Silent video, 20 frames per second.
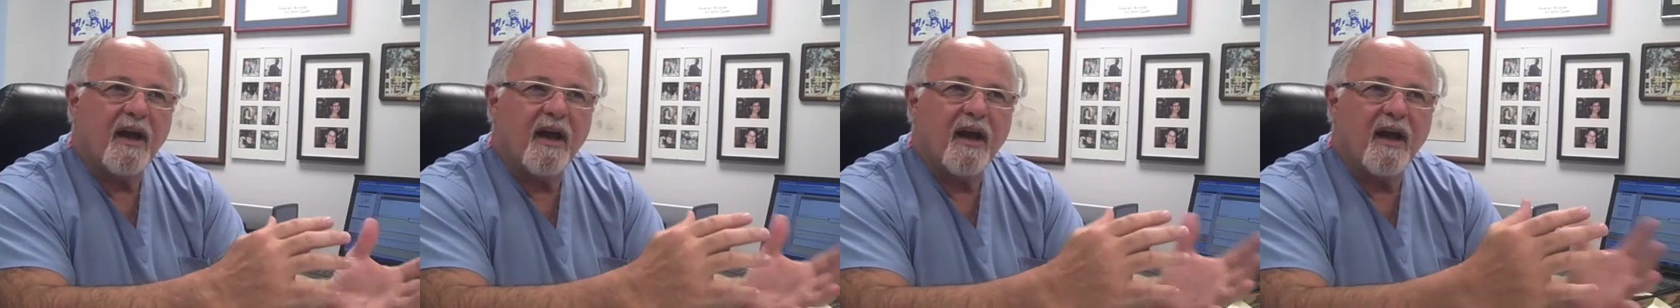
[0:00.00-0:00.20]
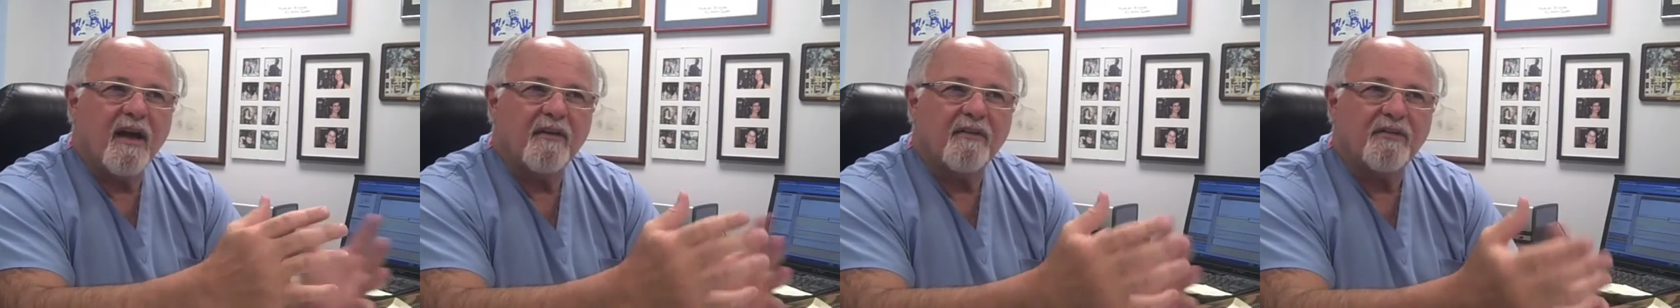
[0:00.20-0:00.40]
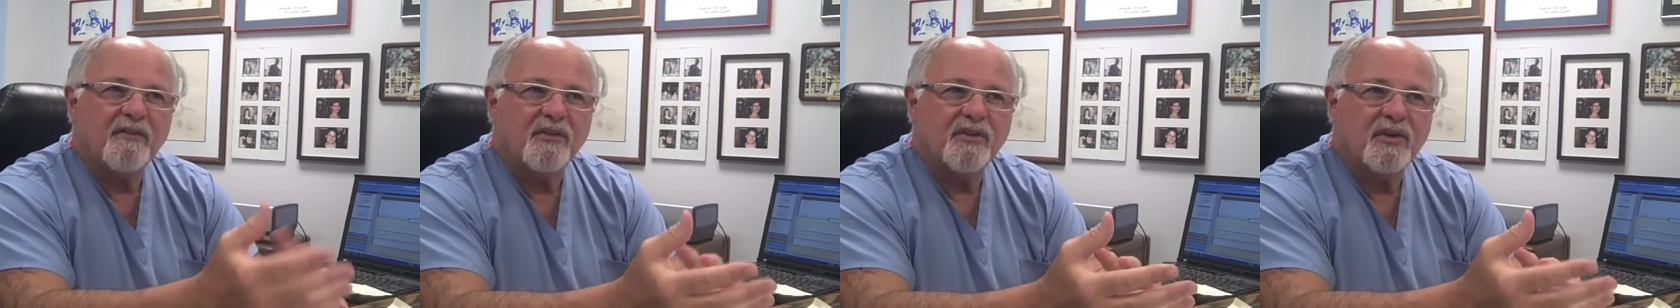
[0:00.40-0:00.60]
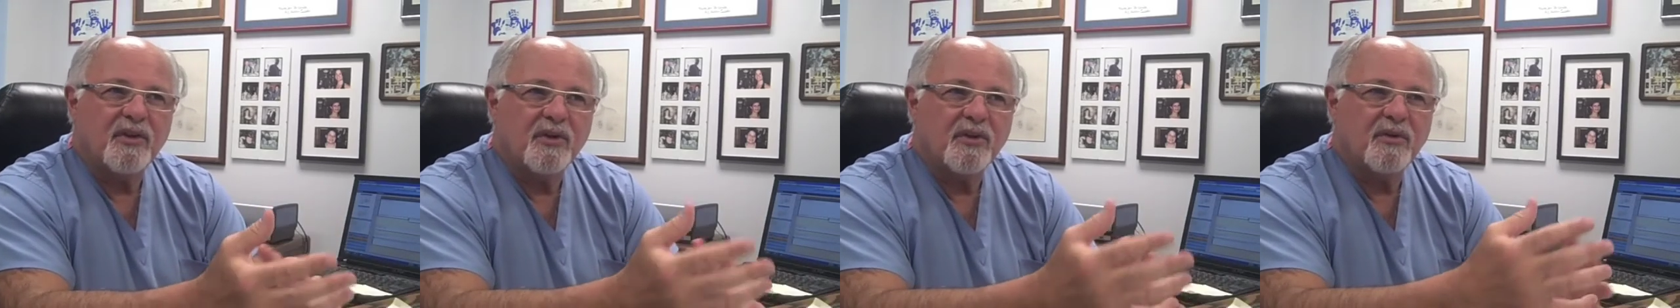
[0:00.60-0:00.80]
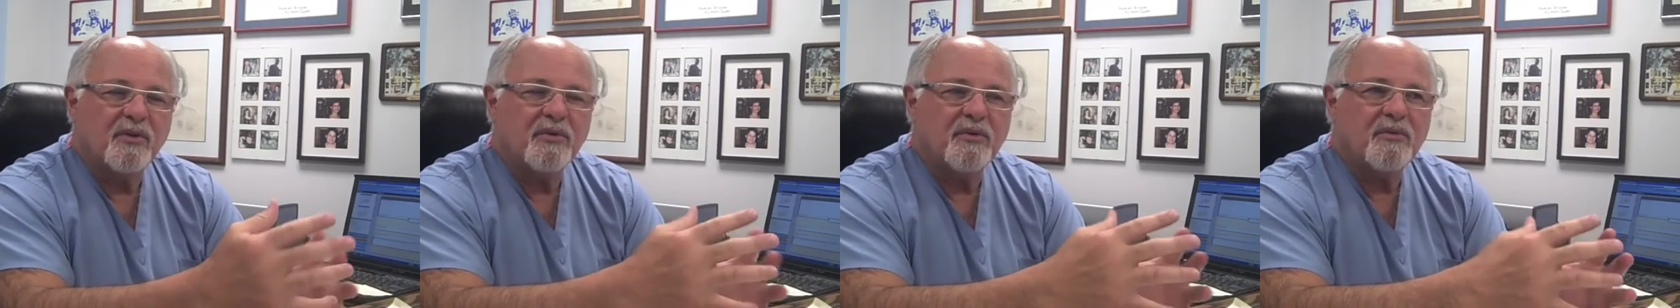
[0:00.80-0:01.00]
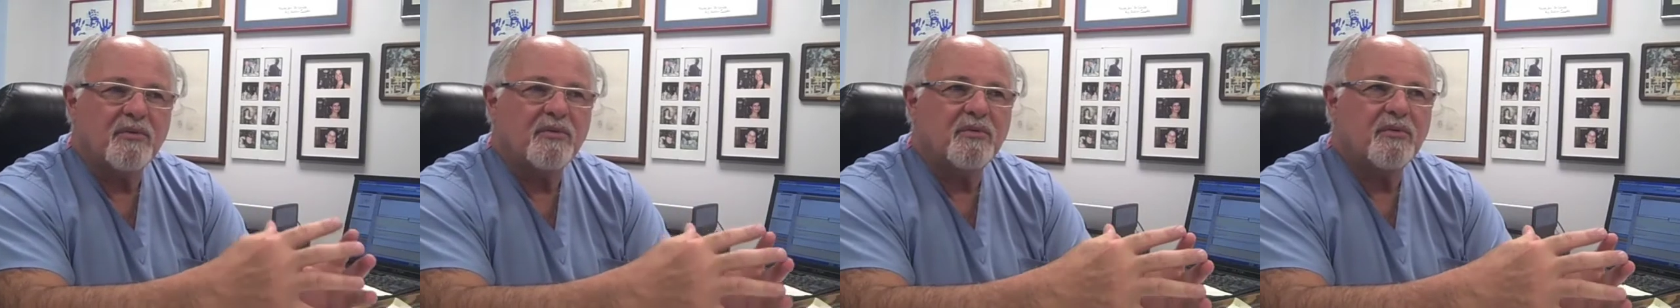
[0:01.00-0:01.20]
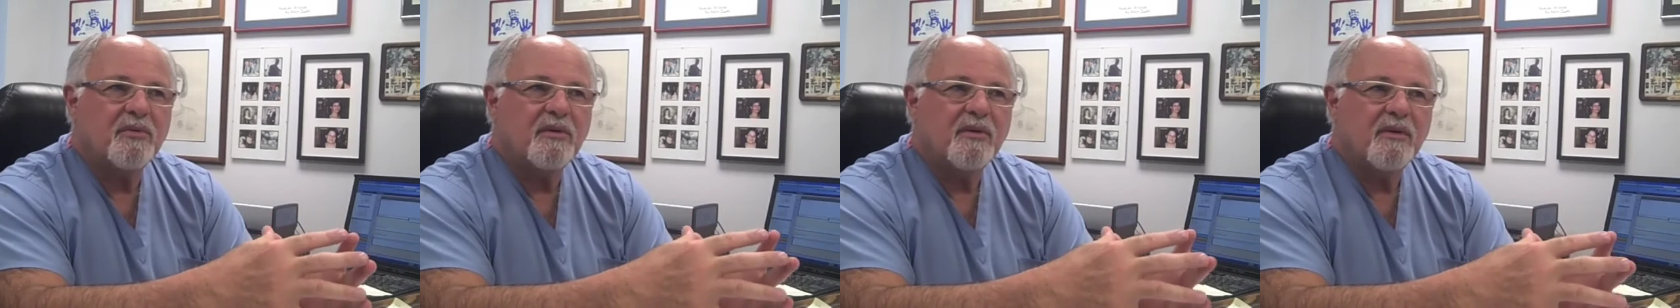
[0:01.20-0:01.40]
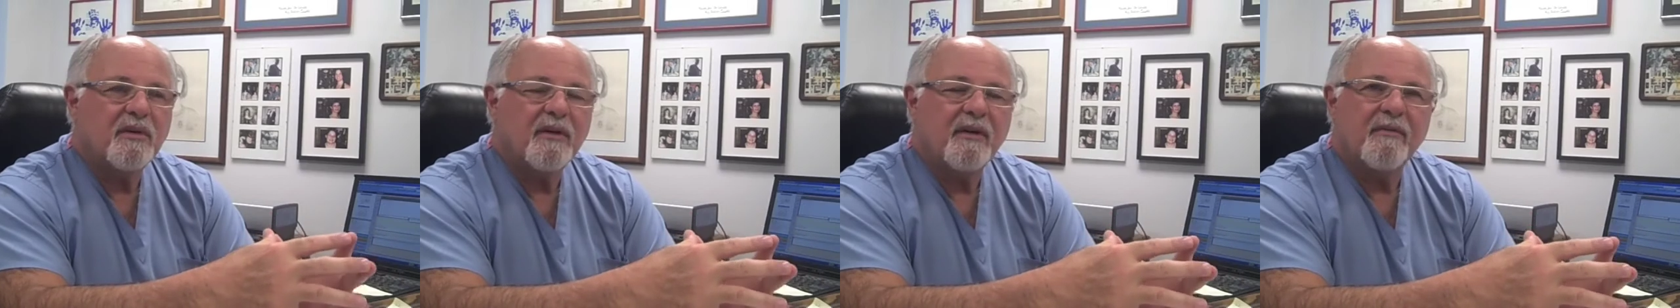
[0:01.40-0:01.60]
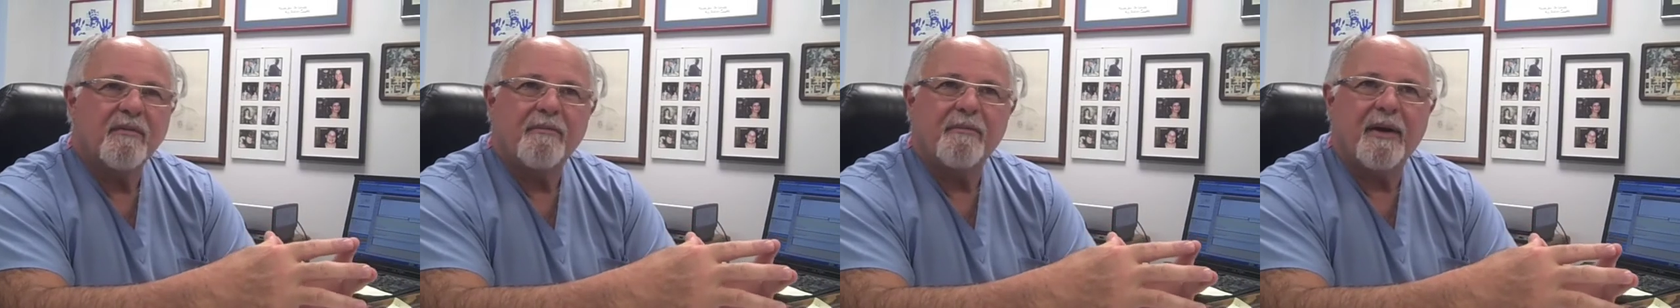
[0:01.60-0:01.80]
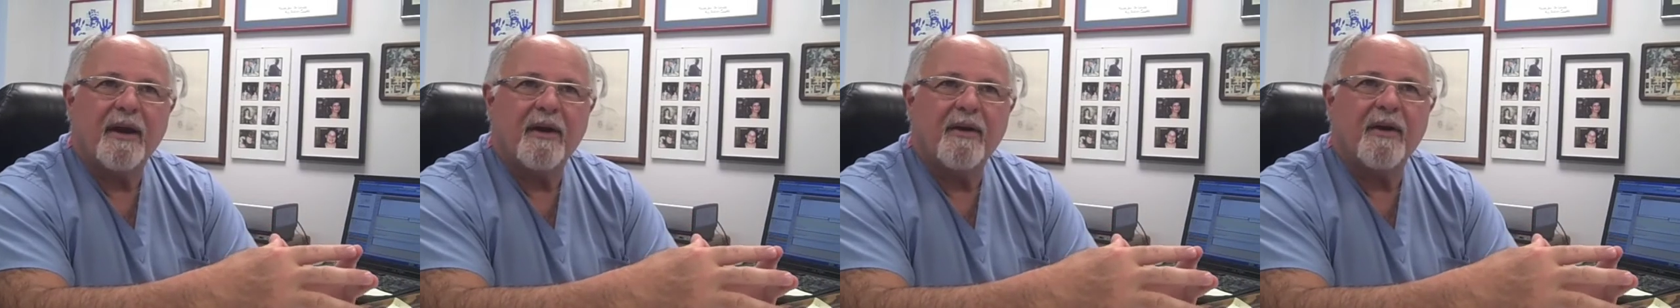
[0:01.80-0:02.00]
of two
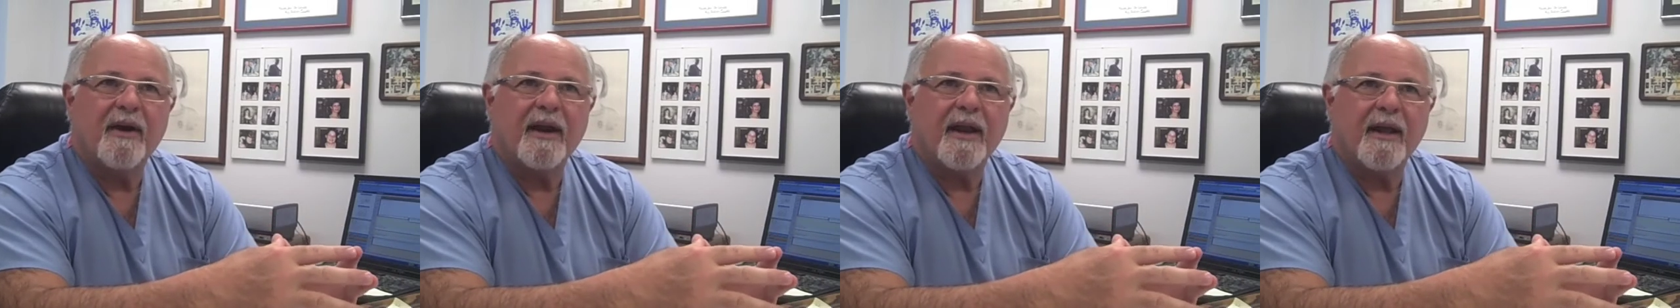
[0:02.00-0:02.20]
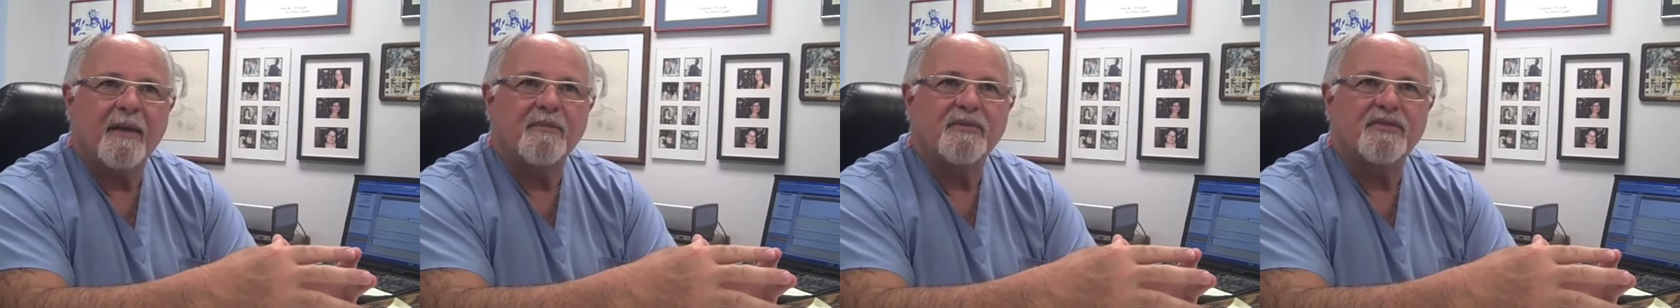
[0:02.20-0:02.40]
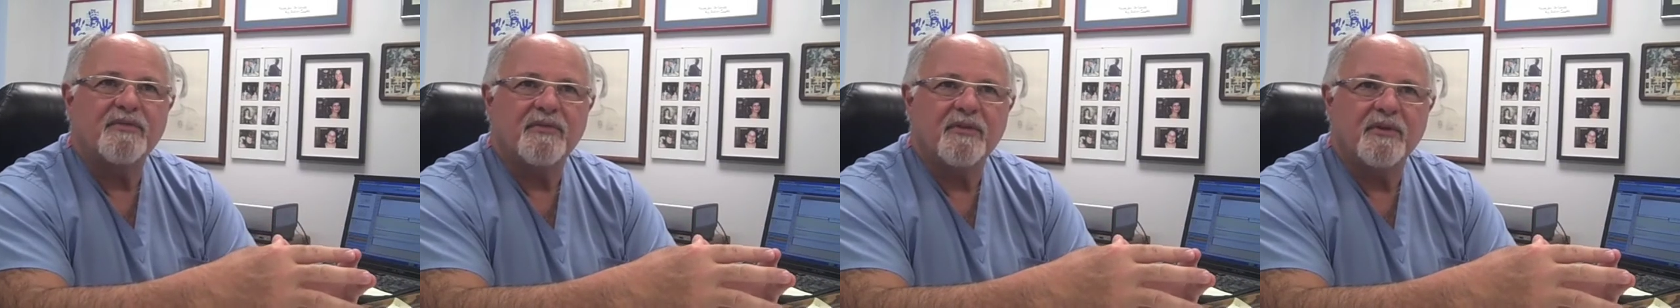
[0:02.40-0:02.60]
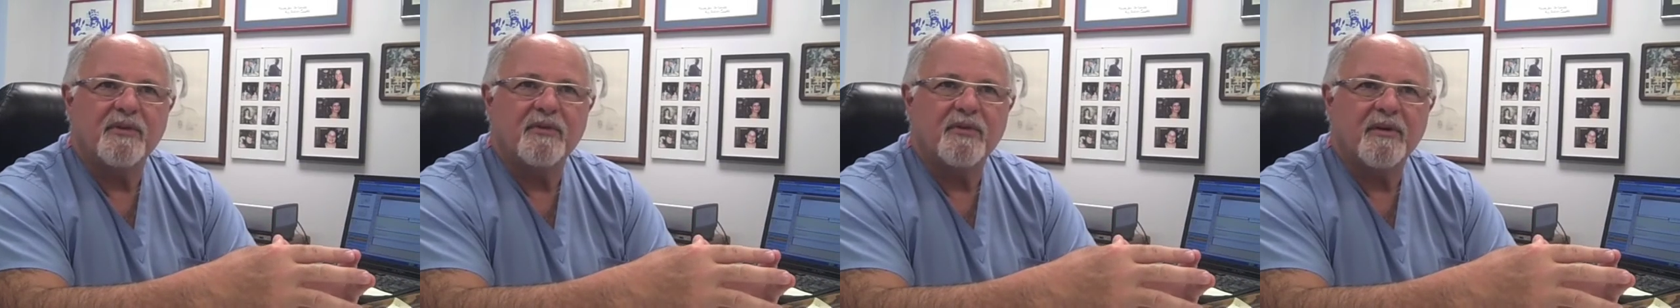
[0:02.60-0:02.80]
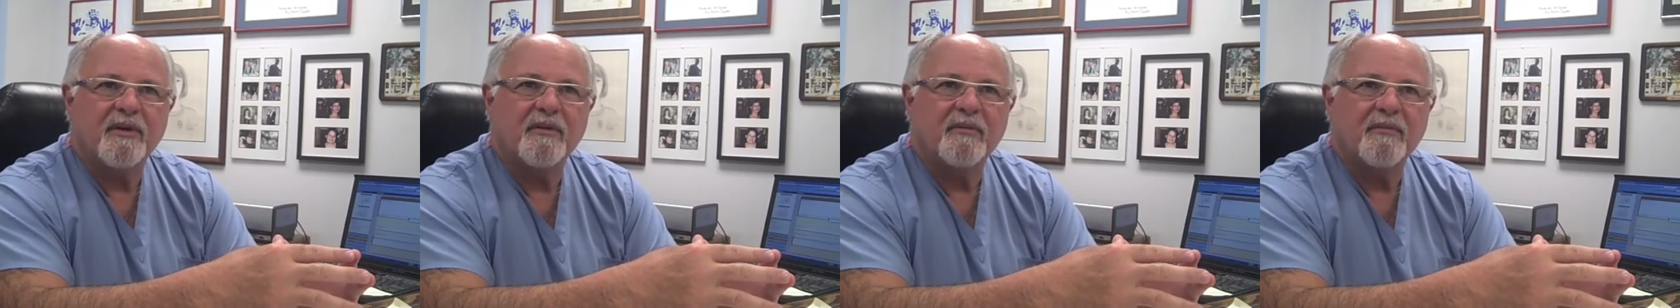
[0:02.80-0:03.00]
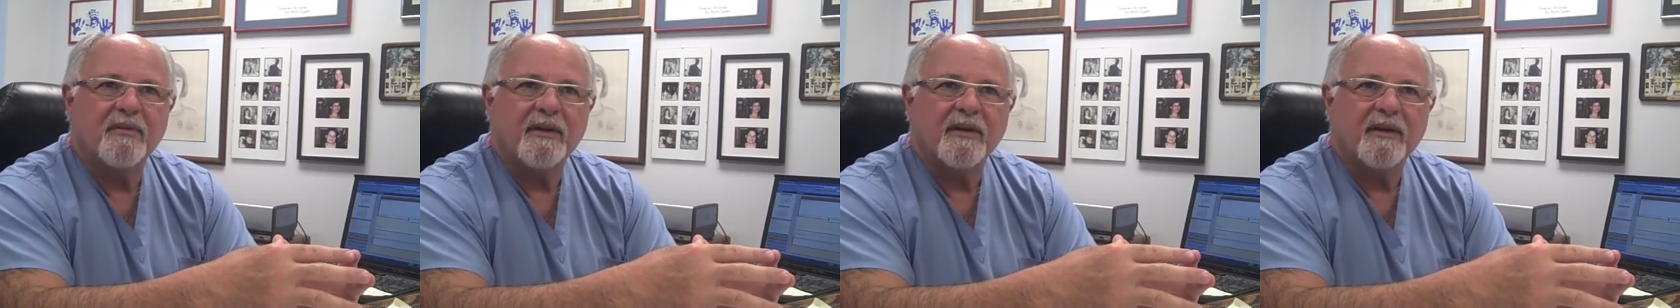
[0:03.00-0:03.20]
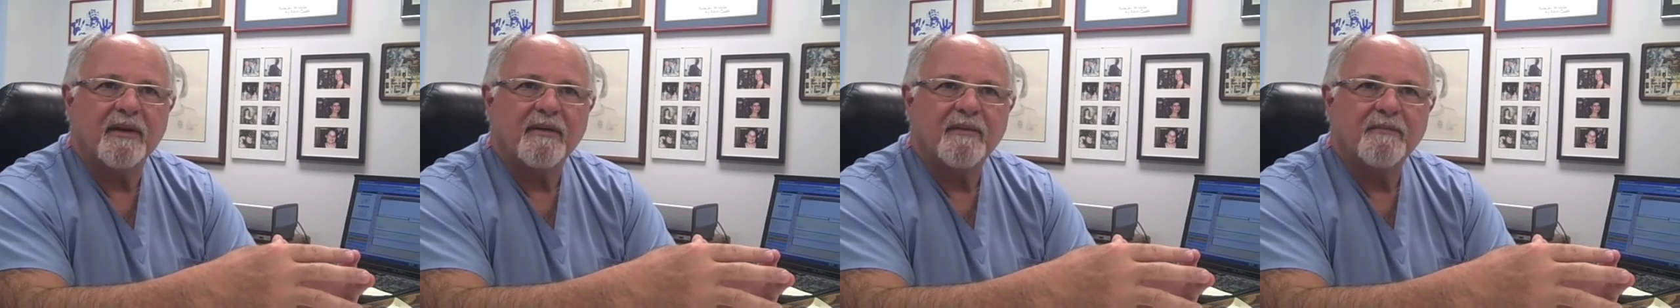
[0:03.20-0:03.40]
paradigms for treatment.